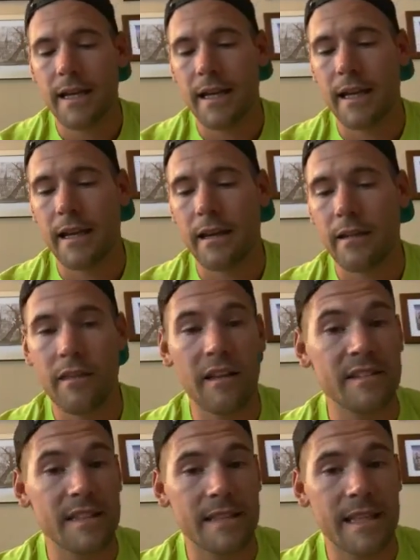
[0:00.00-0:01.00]
and
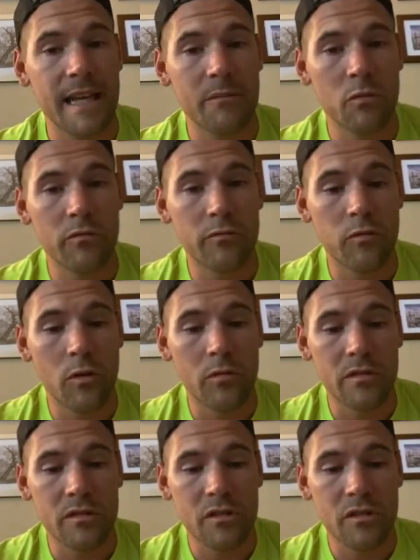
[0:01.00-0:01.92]
things like that moving forward.